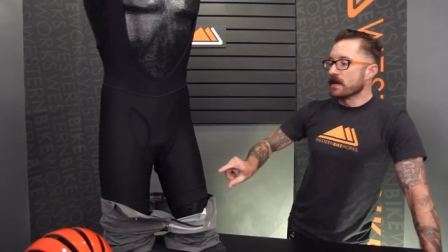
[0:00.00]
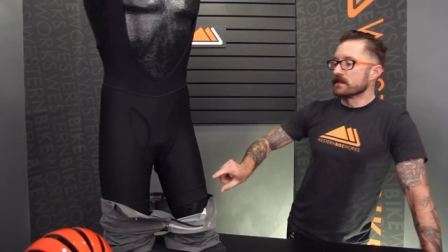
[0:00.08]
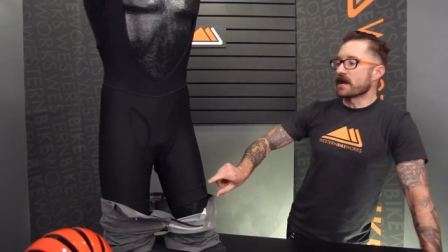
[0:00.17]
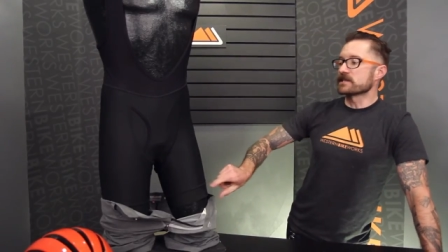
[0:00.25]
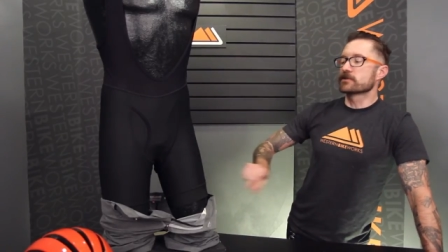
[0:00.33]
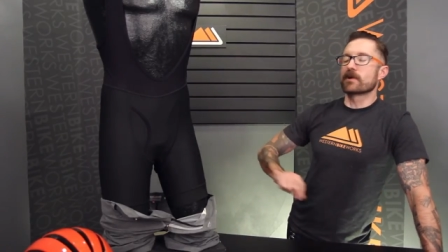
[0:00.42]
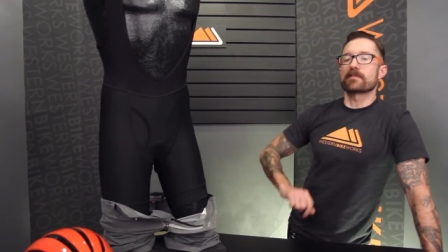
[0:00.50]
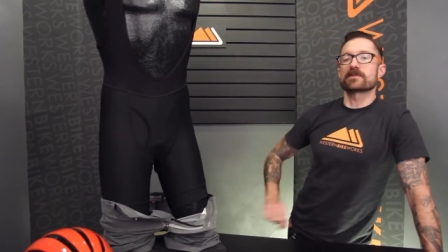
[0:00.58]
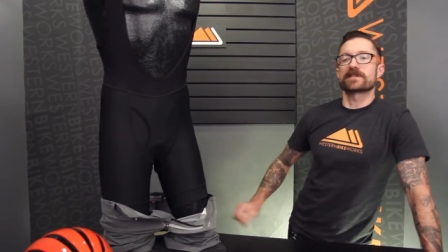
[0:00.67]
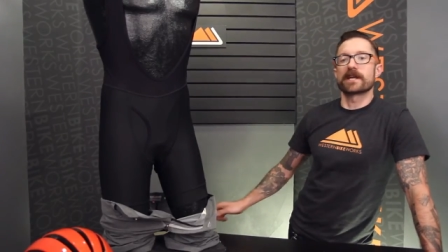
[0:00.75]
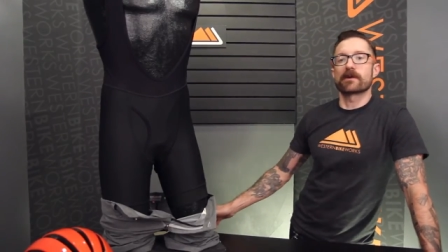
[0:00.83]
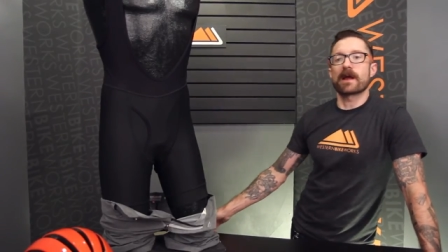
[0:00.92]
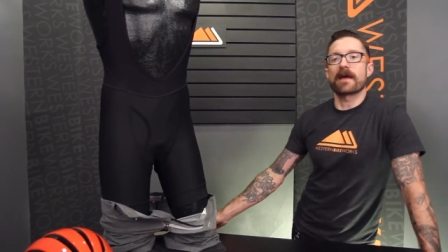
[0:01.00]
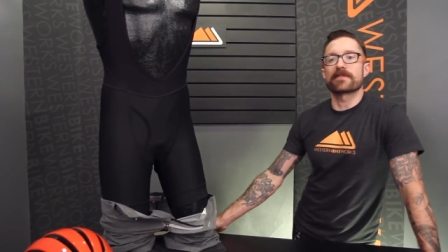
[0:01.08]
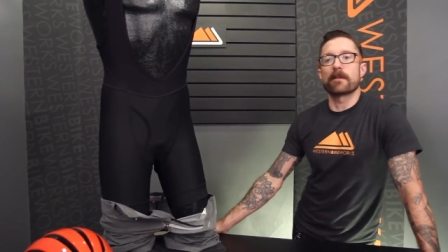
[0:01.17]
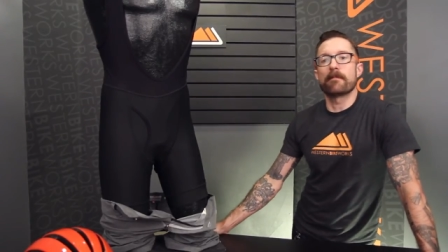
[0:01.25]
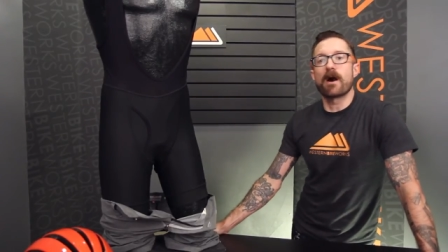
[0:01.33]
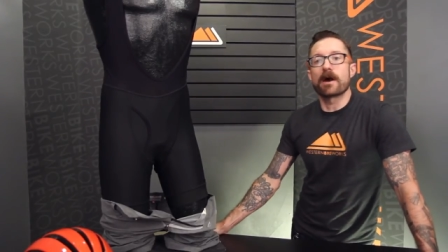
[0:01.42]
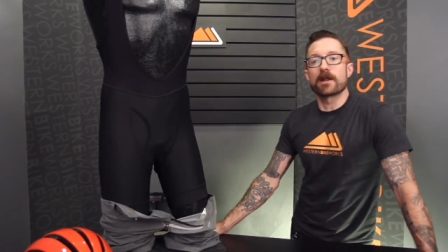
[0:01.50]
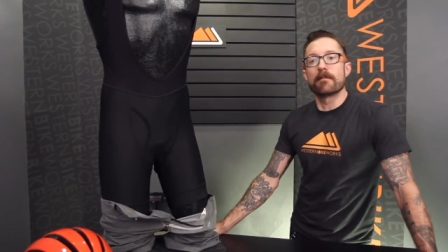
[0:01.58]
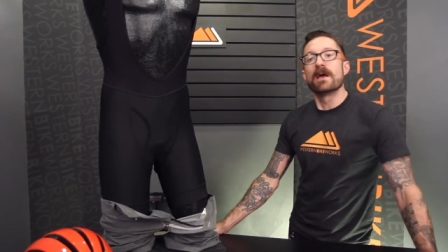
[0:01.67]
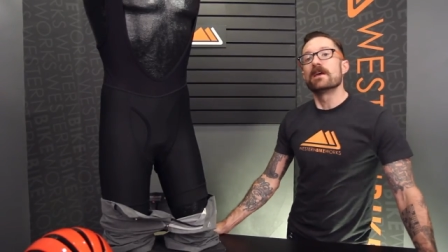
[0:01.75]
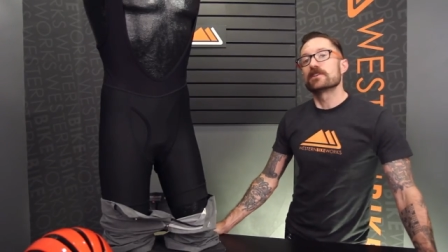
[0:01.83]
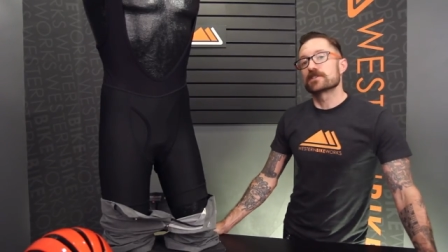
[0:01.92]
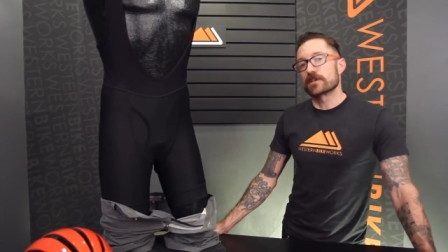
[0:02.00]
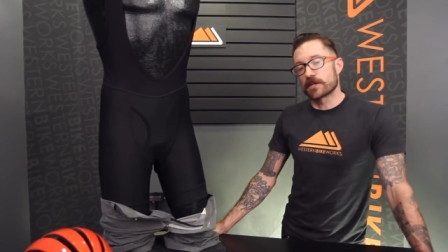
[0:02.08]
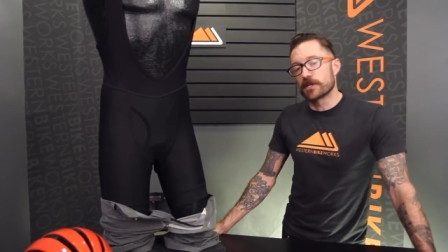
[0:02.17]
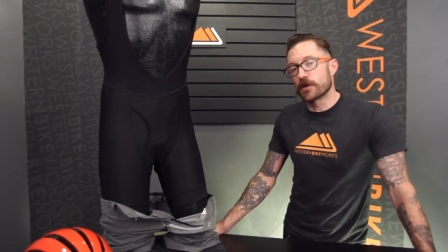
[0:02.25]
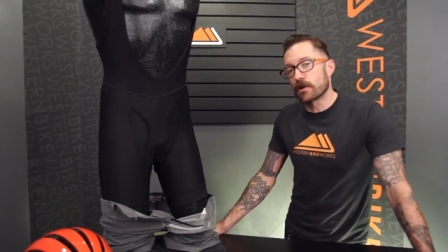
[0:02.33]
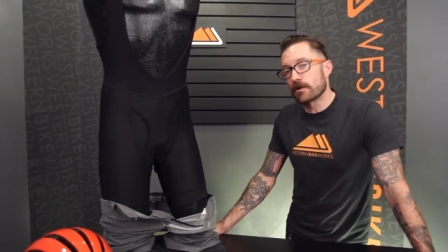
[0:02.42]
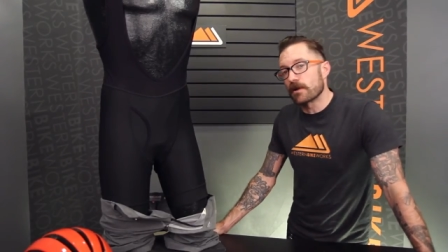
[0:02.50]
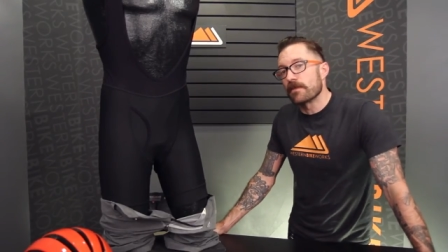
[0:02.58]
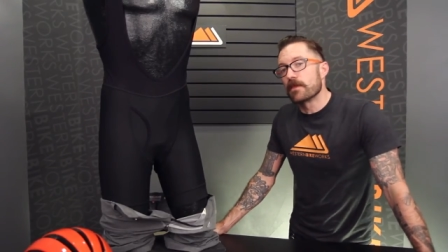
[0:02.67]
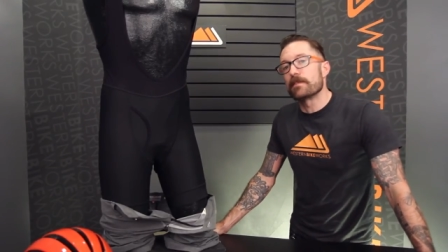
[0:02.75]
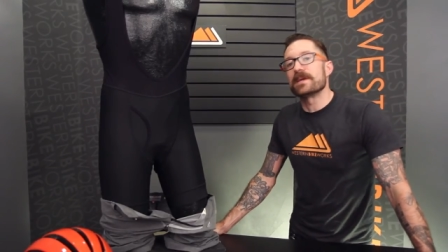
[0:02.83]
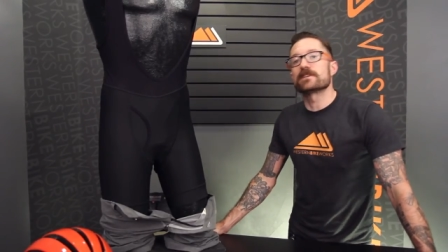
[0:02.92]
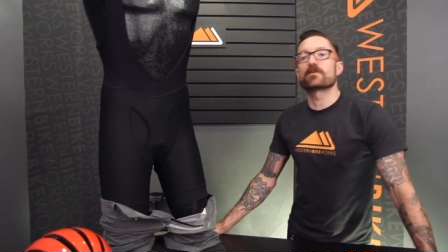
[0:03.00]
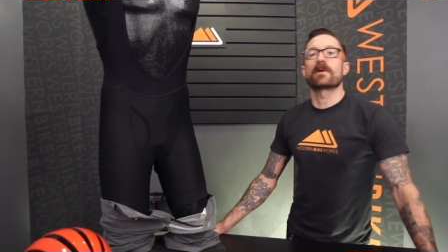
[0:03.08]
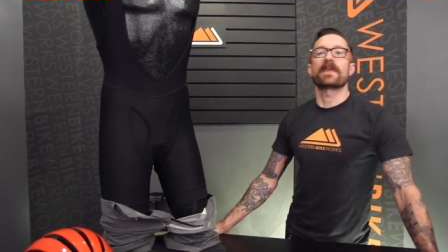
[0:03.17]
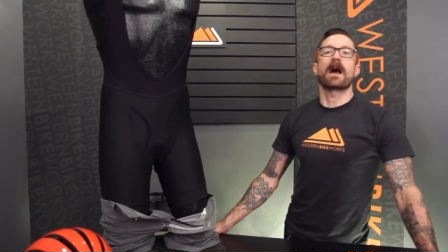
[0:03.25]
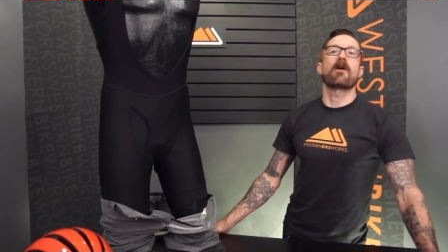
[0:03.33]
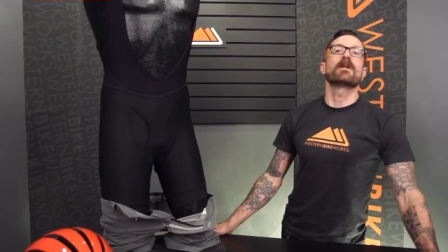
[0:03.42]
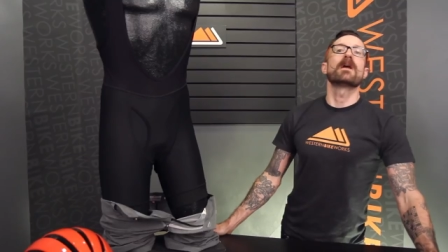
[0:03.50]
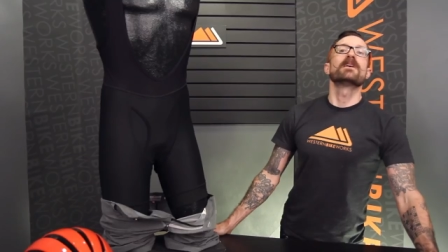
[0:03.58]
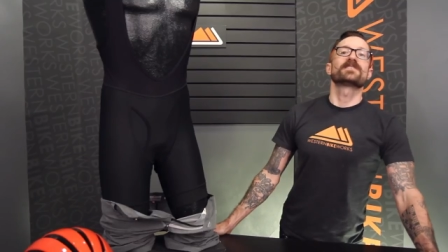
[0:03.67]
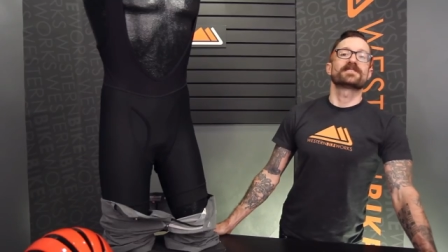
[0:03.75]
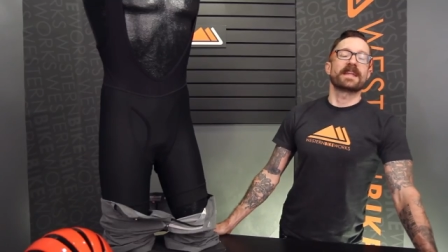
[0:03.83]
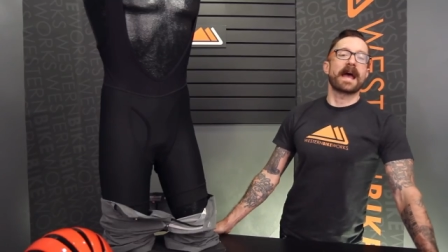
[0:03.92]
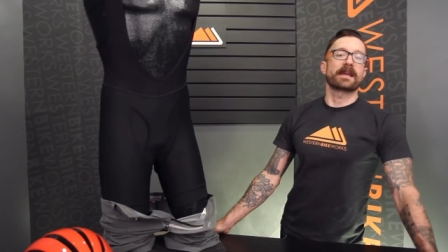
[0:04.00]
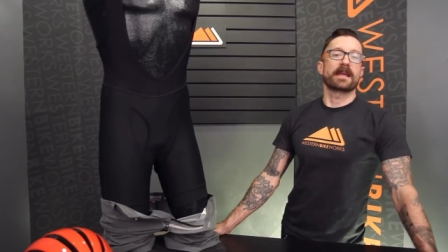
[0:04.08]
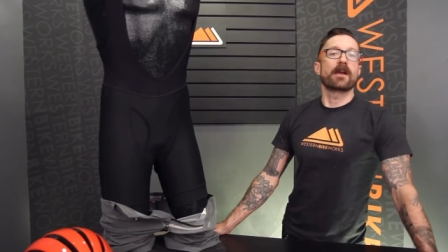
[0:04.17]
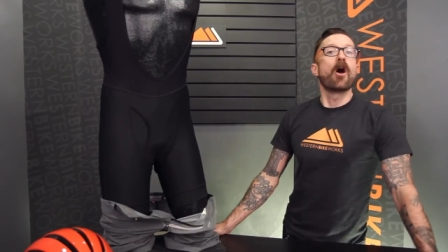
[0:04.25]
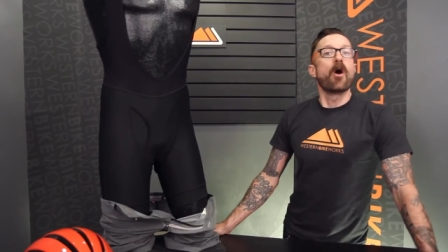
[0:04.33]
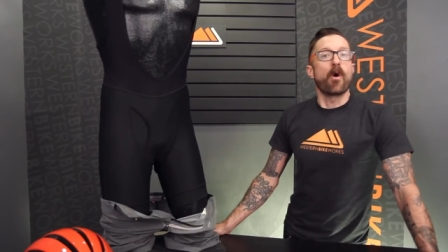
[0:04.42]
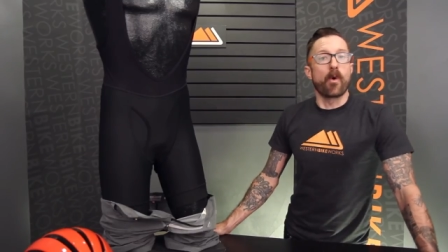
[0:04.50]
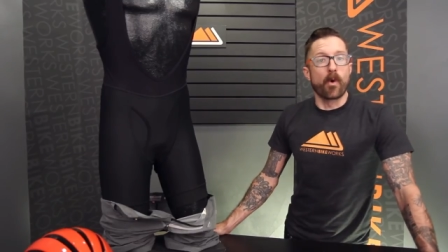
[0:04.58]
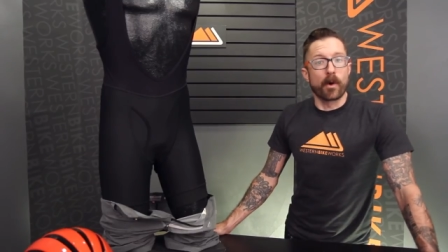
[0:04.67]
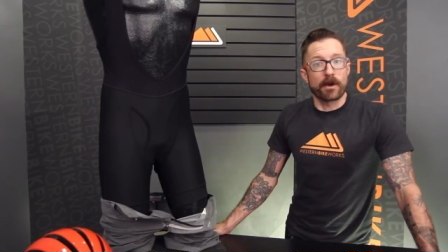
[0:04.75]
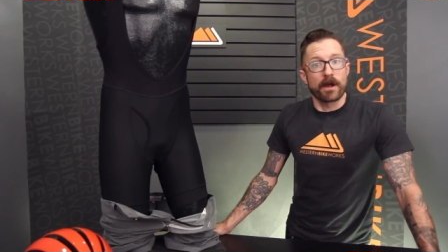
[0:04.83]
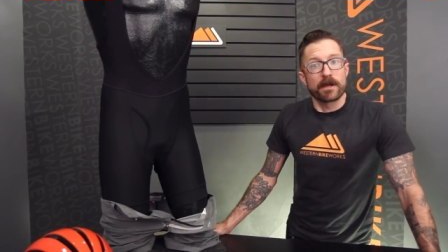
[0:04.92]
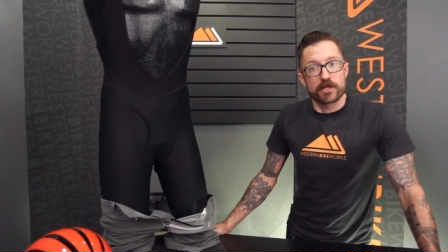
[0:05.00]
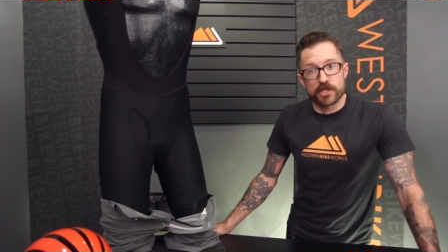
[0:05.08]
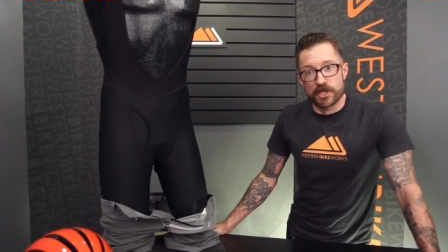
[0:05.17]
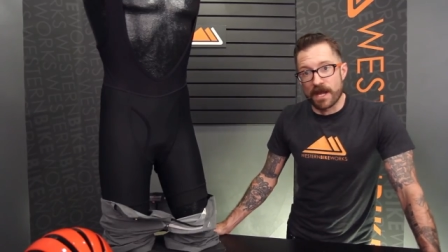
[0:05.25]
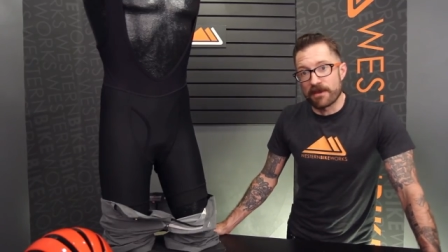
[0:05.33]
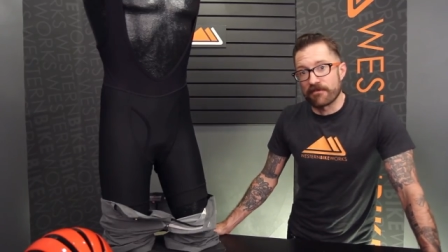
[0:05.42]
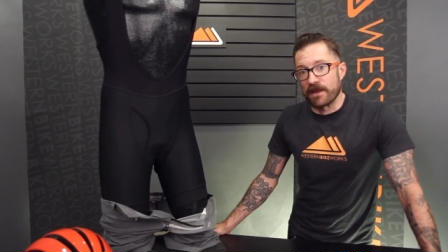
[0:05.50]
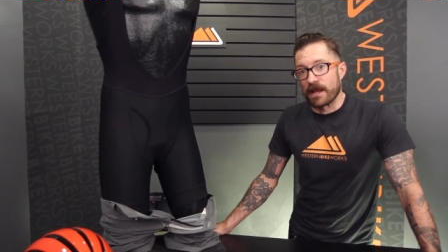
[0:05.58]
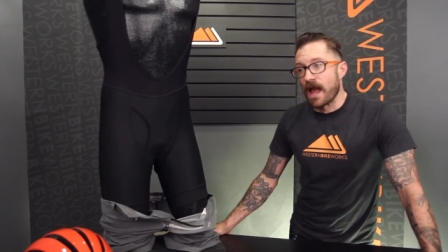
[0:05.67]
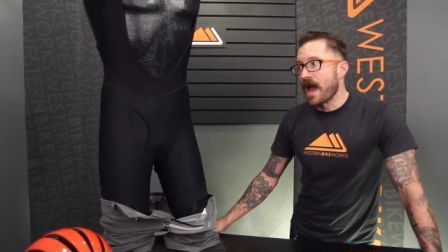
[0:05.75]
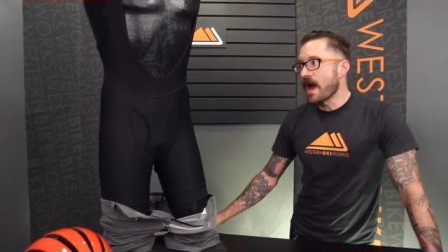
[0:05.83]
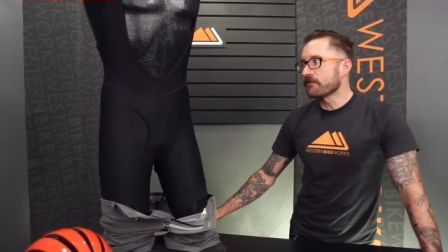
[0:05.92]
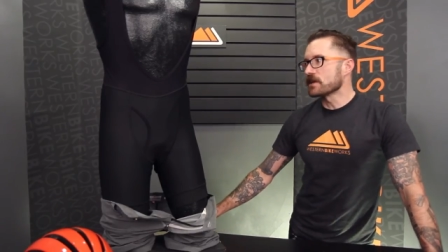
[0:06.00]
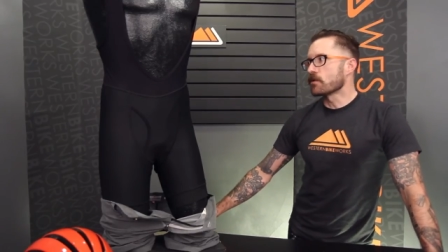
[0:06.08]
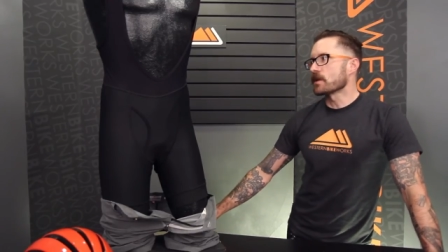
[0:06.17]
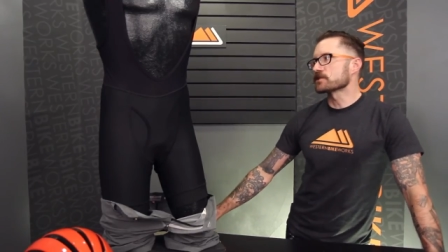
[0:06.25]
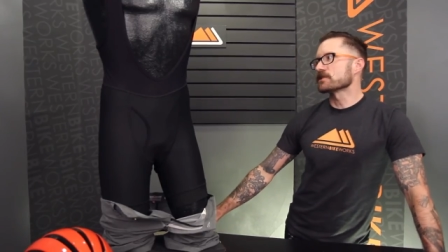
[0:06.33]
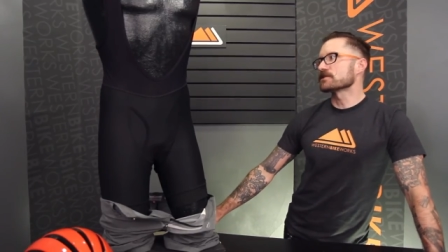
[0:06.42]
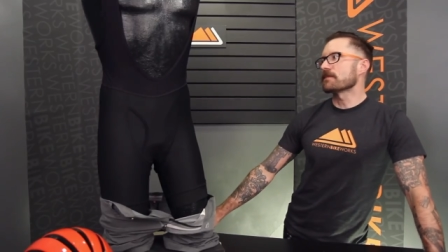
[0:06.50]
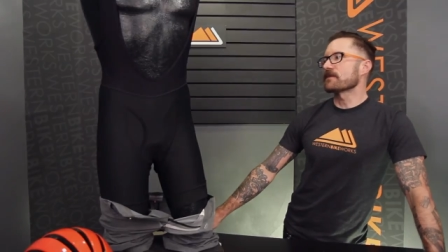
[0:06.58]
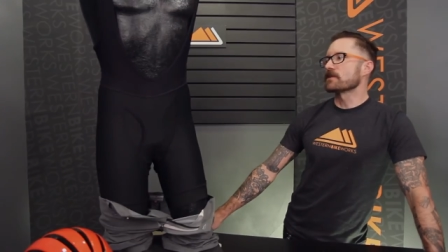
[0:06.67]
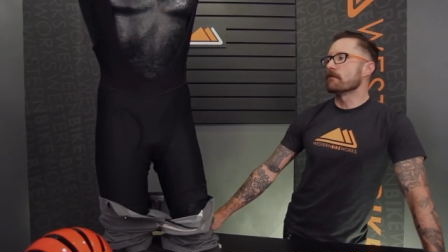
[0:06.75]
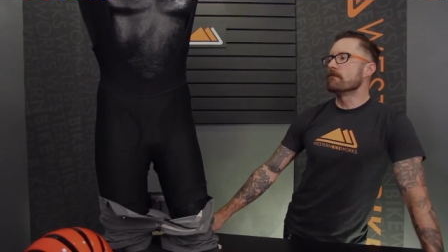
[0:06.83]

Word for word: Nice grippers here at the bottom, secure the piece without snagging or chafing. Have any questions about the